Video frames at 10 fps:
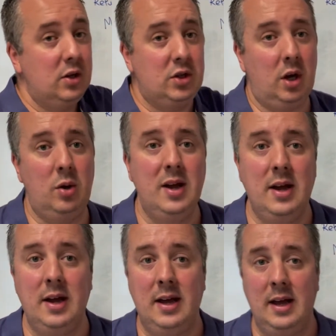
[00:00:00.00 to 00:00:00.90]
So
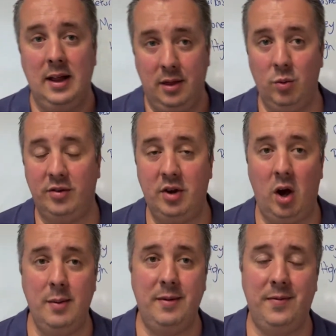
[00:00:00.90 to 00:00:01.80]
there was
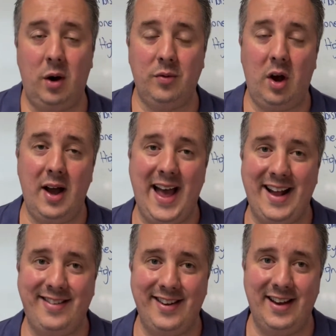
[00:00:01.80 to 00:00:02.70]
time involved. I
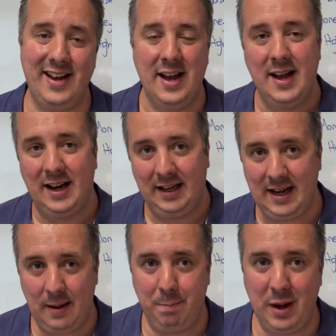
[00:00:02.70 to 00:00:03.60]
had to
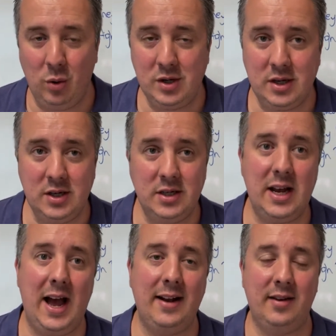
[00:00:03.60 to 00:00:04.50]
get builders,
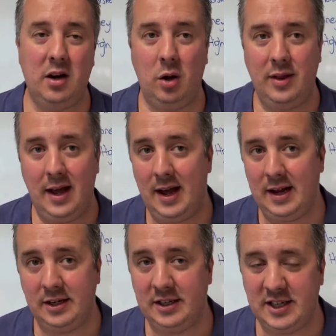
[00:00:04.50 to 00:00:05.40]
I had to go there
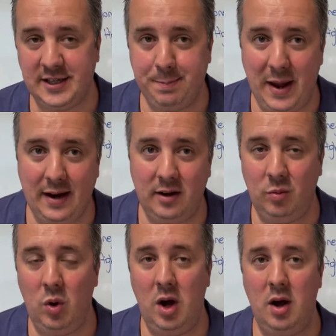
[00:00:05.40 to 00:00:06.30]
and inspect the
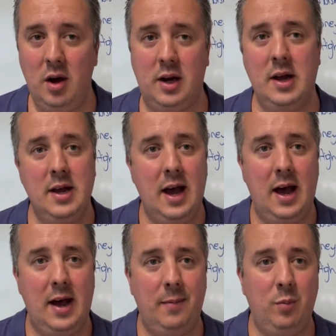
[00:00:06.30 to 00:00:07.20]
work,
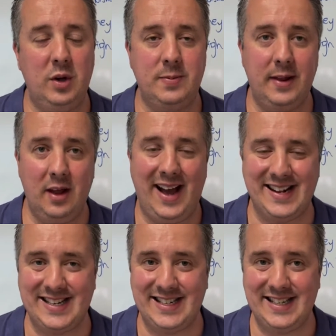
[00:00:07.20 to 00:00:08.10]
which meant I
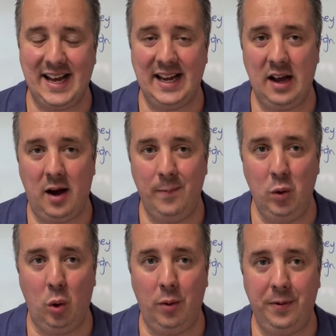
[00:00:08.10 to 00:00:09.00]
had to stay up
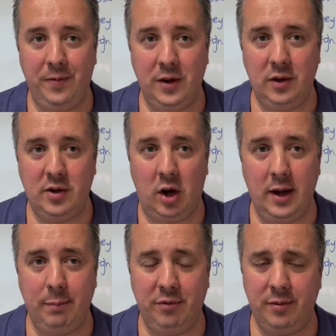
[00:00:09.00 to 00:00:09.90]
north a few
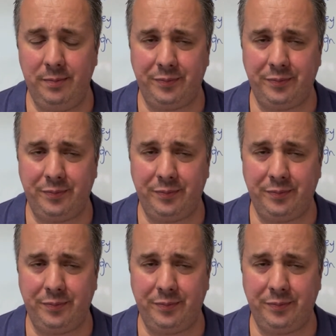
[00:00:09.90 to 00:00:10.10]
times.